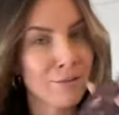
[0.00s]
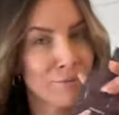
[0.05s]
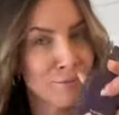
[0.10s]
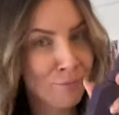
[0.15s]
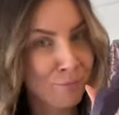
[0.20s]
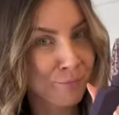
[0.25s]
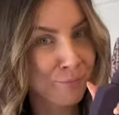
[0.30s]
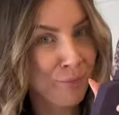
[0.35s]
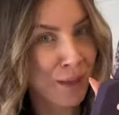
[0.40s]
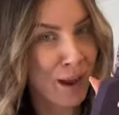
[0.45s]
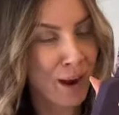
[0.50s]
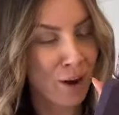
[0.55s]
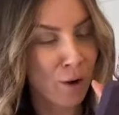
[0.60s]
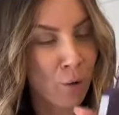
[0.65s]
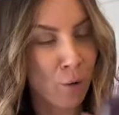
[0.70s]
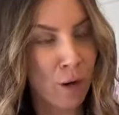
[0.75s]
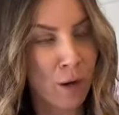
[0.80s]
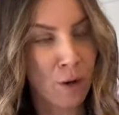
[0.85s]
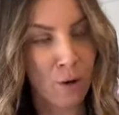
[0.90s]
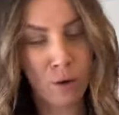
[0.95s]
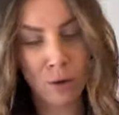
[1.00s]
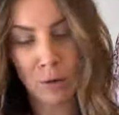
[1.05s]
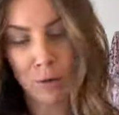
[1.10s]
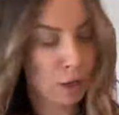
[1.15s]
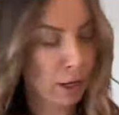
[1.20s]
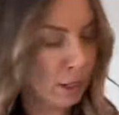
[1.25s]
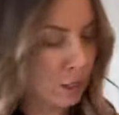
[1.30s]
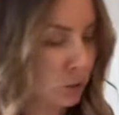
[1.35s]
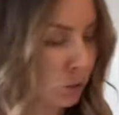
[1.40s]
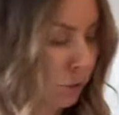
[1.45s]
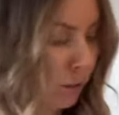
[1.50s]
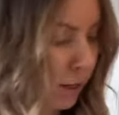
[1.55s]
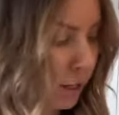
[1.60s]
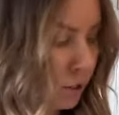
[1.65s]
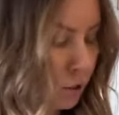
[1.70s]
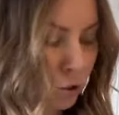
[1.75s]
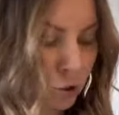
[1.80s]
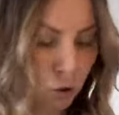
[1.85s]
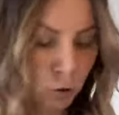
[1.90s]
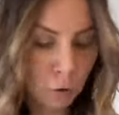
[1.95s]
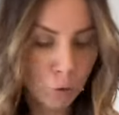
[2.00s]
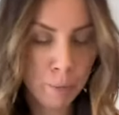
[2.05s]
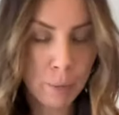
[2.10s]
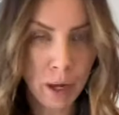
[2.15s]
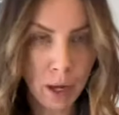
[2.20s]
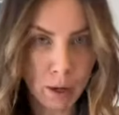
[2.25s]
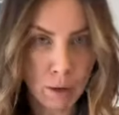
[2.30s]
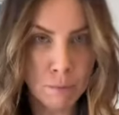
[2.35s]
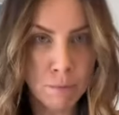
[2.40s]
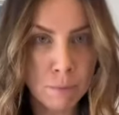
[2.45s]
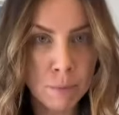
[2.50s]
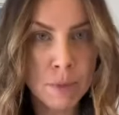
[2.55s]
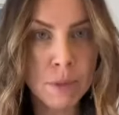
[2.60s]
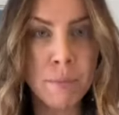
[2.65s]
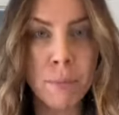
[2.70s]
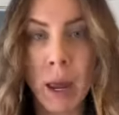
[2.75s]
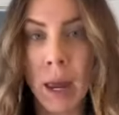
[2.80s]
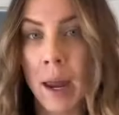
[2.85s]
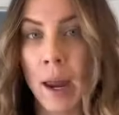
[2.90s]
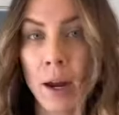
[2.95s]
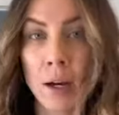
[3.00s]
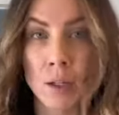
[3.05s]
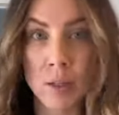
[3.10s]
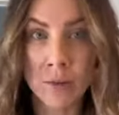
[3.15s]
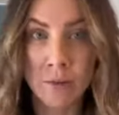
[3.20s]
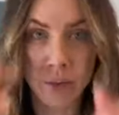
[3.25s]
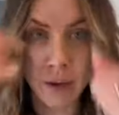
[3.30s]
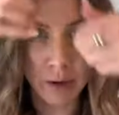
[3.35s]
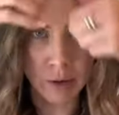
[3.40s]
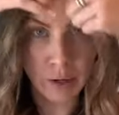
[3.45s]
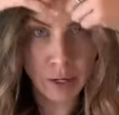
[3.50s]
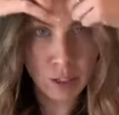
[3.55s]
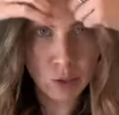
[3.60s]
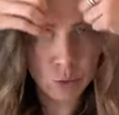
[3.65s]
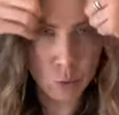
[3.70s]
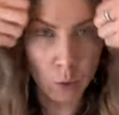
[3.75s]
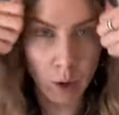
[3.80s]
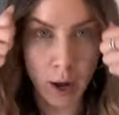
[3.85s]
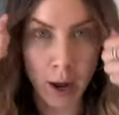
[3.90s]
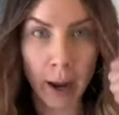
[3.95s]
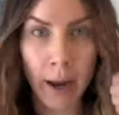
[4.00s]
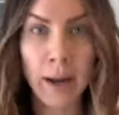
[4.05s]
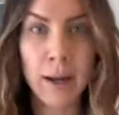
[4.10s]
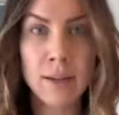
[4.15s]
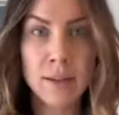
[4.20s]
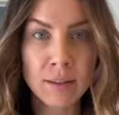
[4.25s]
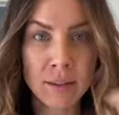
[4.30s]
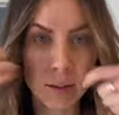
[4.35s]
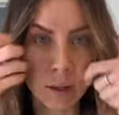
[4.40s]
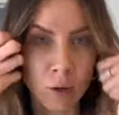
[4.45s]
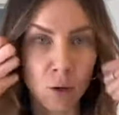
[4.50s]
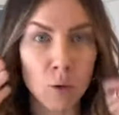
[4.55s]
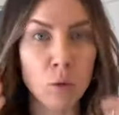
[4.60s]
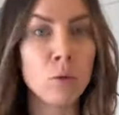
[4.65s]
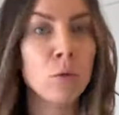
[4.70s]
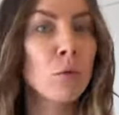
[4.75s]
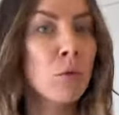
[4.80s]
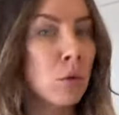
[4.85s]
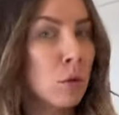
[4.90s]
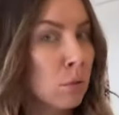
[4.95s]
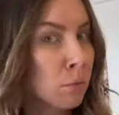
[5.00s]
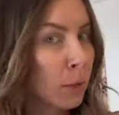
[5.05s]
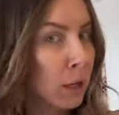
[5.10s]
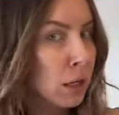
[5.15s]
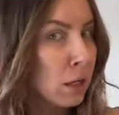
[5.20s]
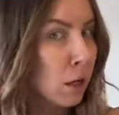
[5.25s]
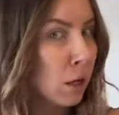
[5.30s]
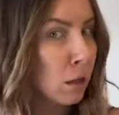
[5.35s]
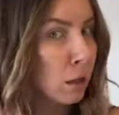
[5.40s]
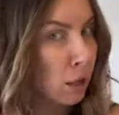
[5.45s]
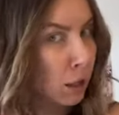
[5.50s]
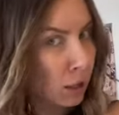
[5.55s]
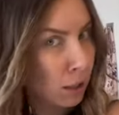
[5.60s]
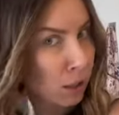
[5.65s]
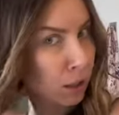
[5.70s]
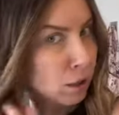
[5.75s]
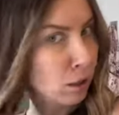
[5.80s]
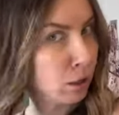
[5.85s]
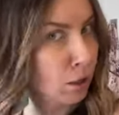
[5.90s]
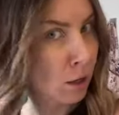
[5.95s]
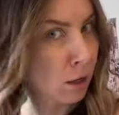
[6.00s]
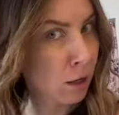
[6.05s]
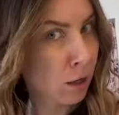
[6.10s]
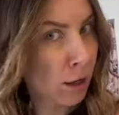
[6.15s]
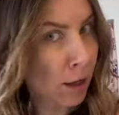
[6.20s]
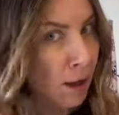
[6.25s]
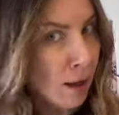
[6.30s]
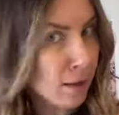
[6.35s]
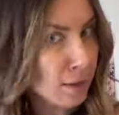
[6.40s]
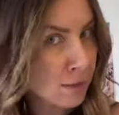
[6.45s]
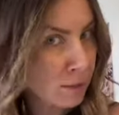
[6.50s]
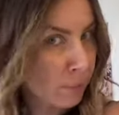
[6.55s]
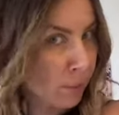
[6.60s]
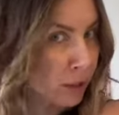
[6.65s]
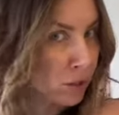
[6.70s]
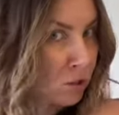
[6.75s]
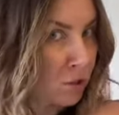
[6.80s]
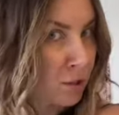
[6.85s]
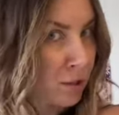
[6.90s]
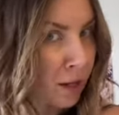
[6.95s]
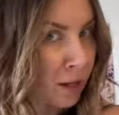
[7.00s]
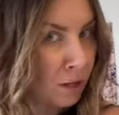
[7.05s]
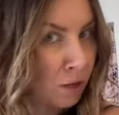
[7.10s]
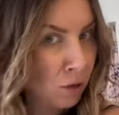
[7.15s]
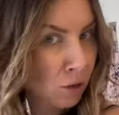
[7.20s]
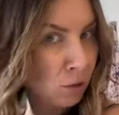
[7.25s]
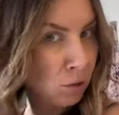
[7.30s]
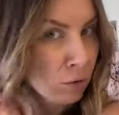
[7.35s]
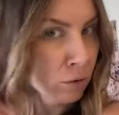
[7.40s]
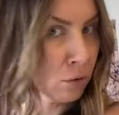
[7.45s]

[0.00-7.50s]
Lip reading: hair oil. I do like 2 pumps. My hair is very dry, so you may not need as much as I do.